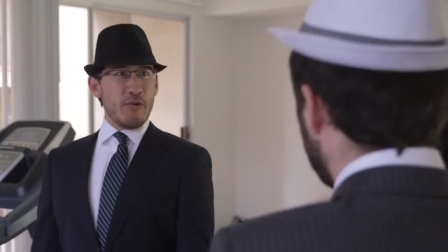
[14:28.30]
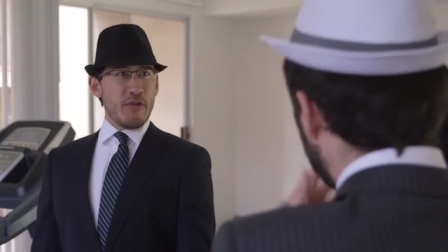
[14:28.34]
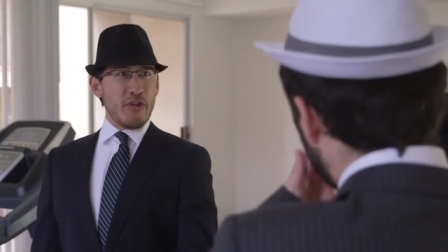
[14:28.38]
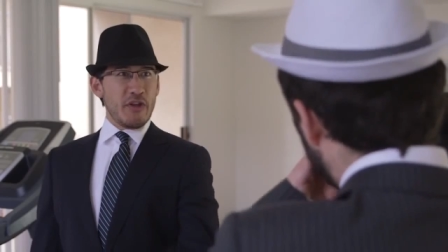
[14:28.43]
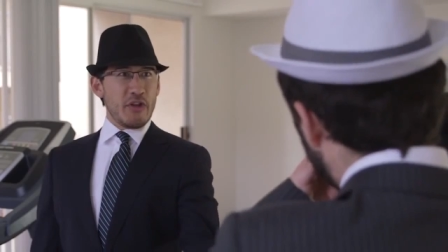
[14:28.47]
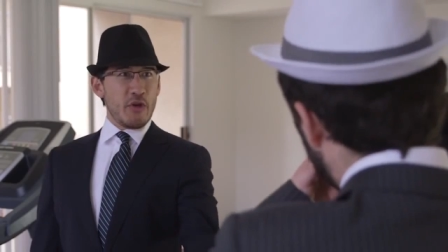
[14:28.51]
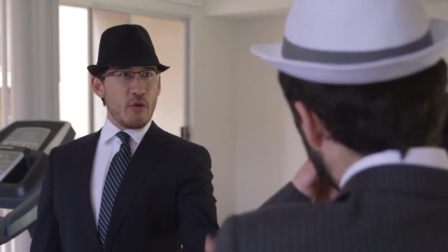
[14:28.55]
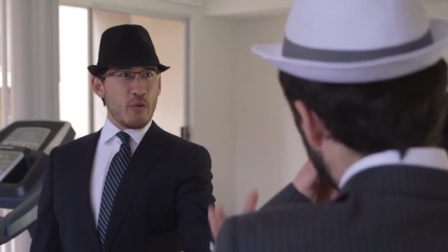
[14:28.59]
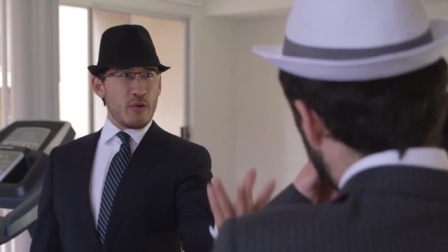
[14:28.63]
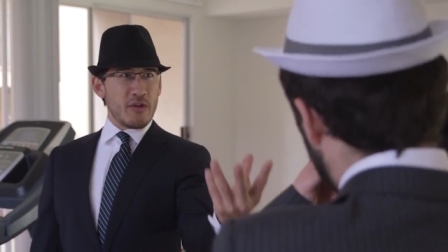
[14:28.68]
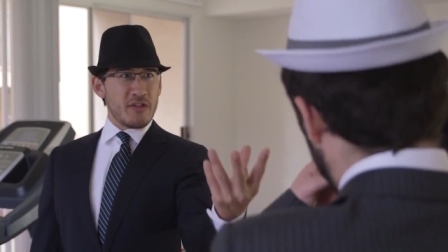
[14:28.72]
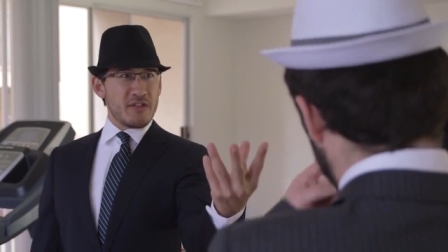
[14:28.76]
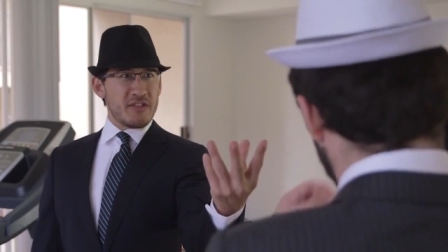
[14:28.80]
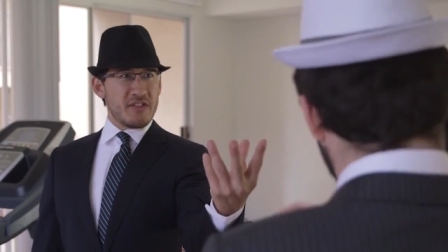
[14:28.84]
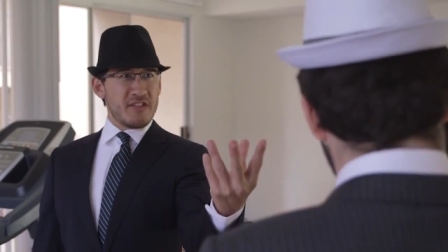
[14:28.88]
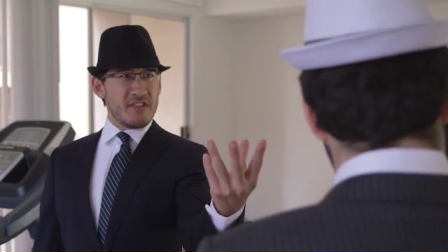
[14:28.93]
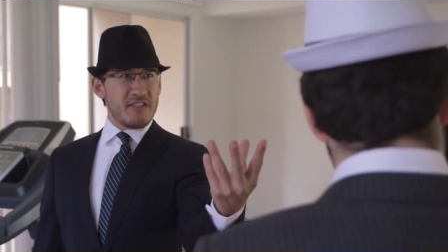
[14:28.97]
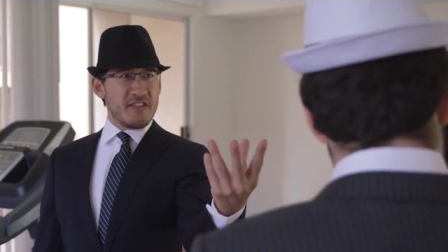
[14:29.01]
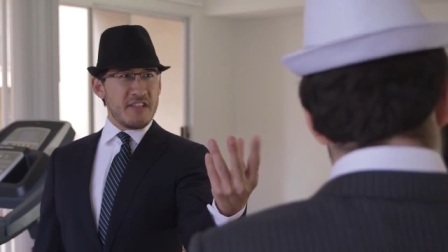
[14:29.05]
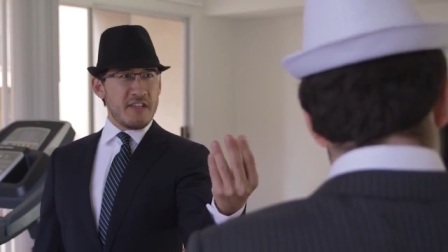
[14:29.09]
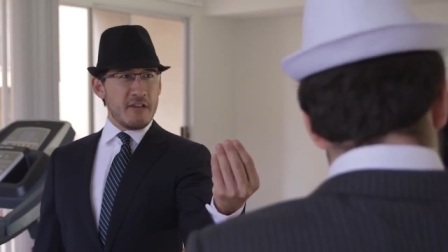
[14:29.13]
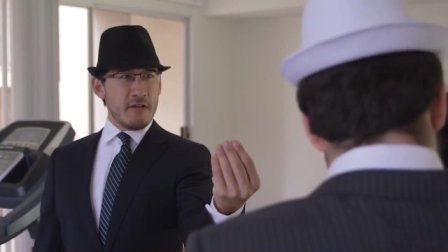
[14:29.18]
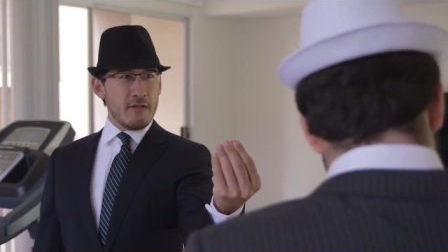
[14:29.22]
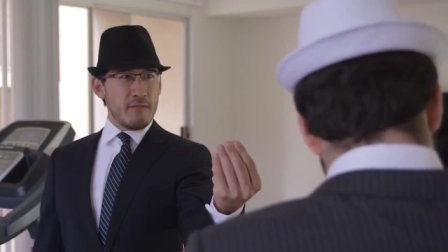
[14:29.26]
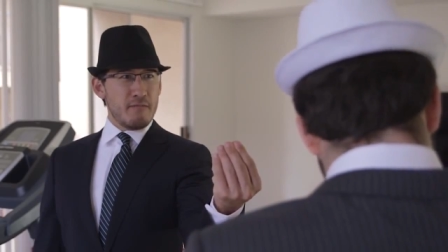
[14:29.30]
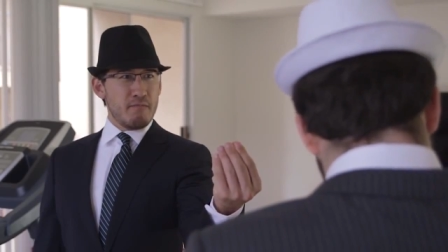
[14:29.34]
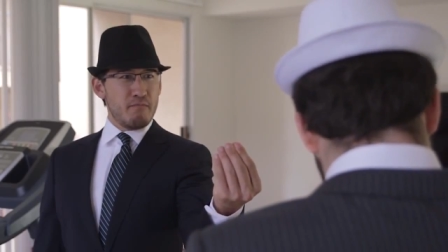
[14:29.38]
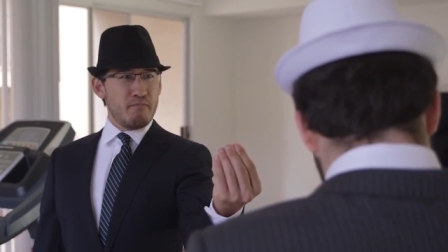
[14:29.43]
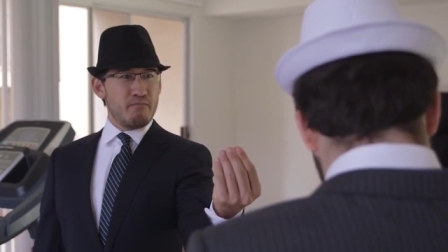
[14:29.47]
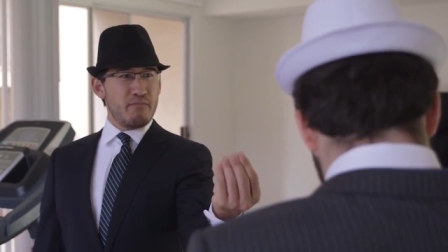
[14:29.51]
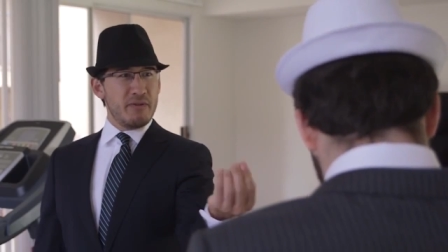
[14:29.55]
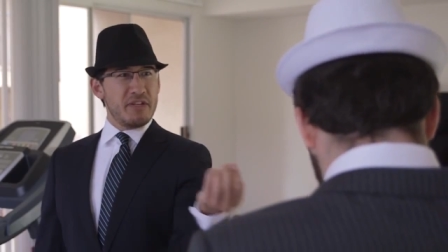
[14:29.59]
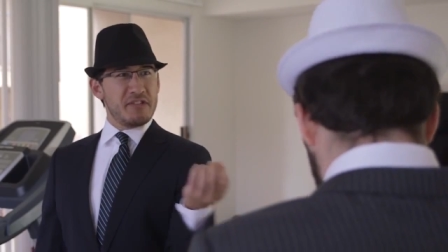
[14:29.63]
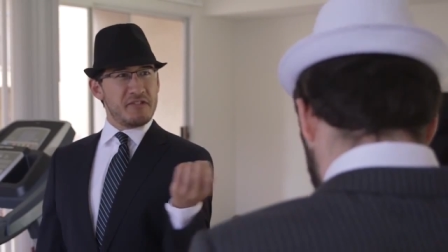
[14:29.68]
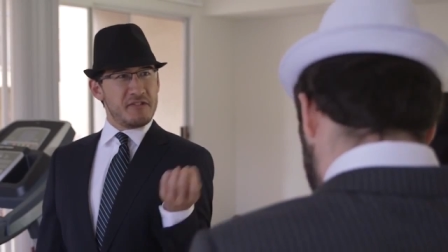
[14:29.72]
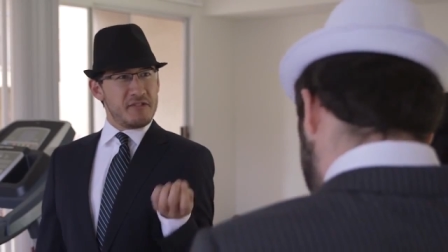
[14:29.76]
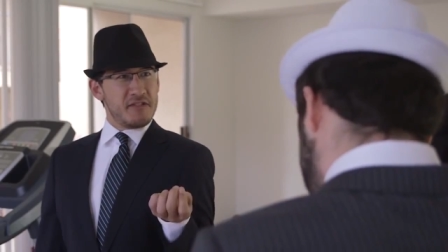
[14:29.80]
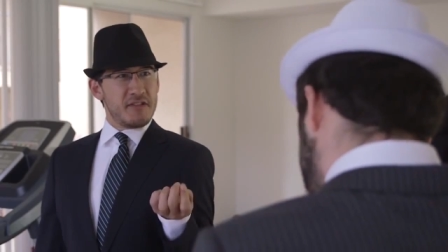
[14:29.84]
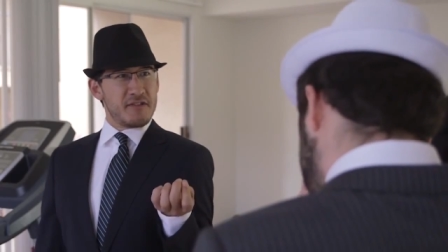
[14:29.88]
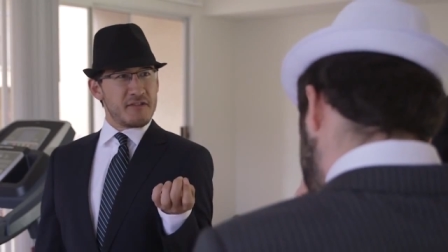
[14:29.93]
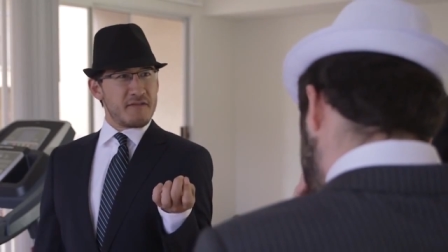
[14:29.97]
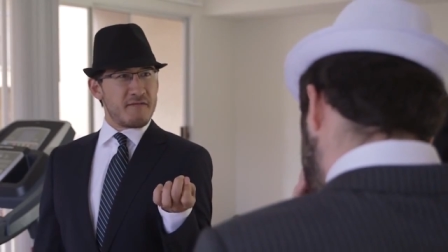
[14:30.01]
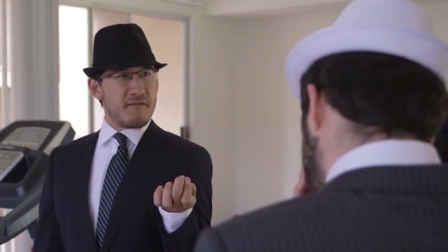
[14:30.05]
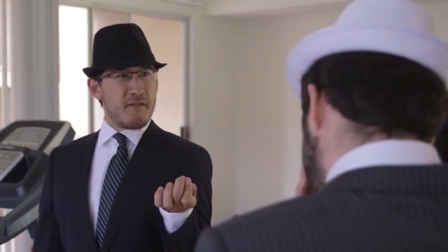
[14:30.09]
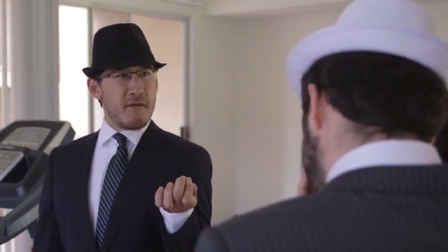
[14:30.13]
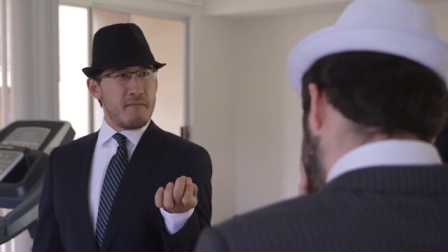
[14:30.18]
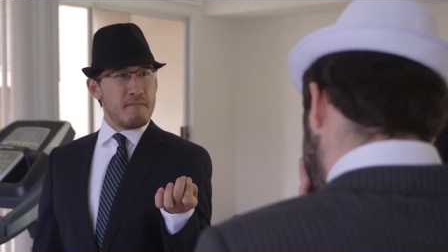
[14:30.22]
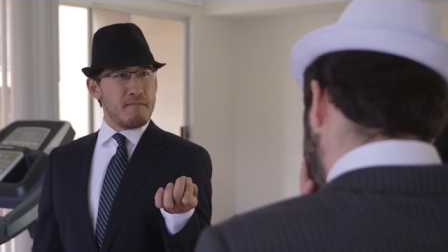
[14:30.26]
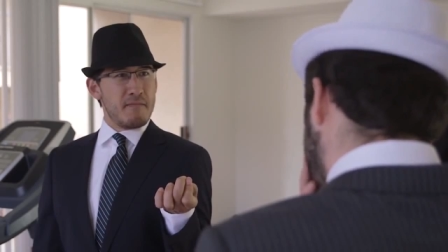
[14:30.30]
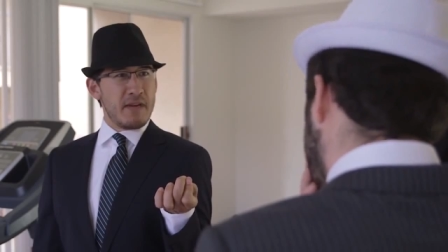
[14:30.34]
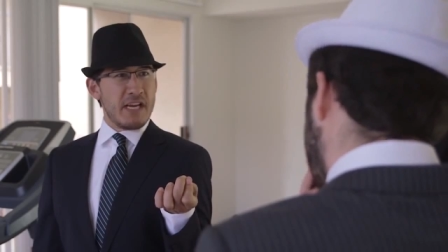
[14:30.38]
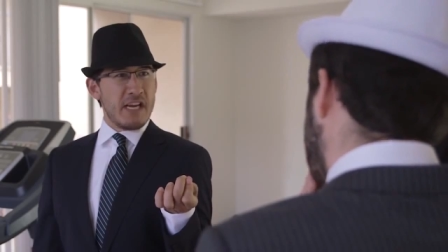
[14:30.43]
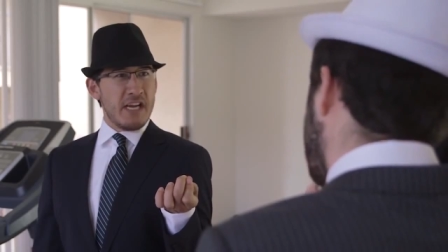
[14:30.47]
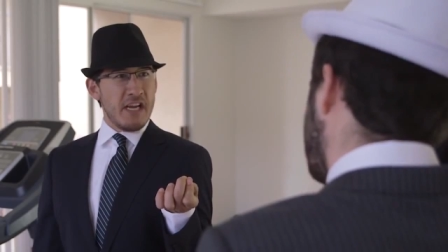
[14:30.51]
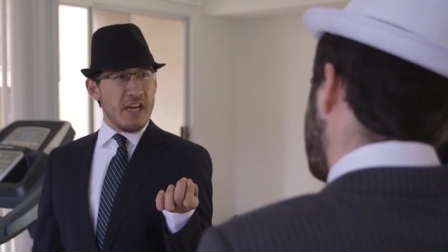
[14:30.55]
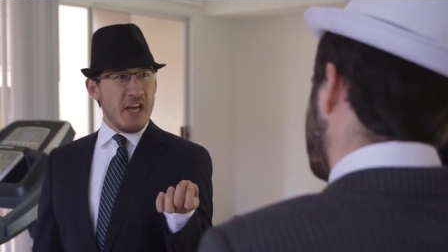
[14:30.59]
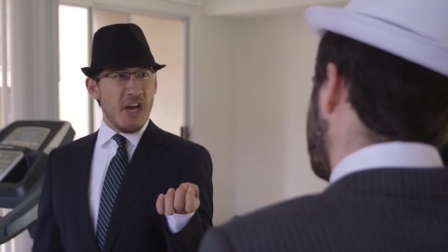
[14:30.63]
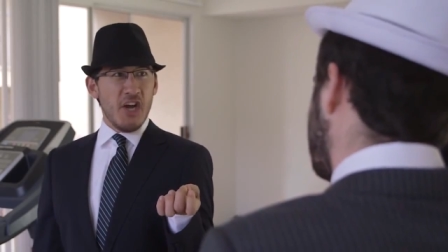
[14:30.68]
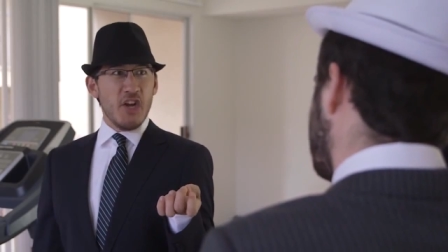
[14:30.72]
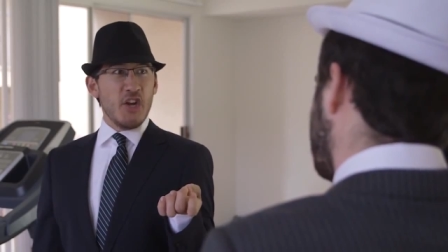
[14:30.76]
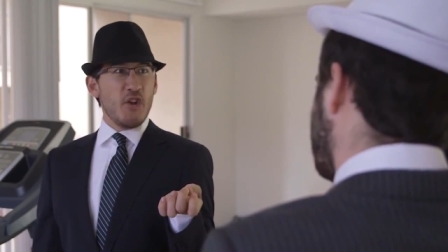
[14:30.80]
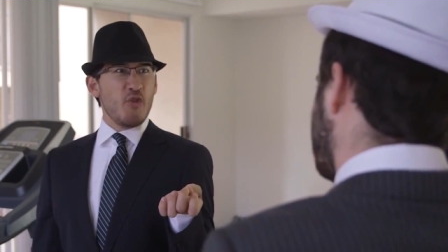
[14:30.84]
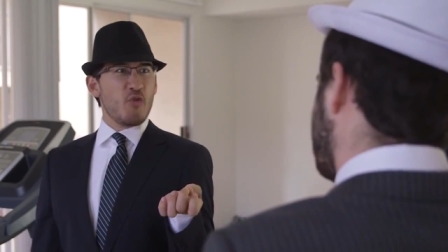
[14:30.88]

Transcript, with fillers: You think you can steal business from me?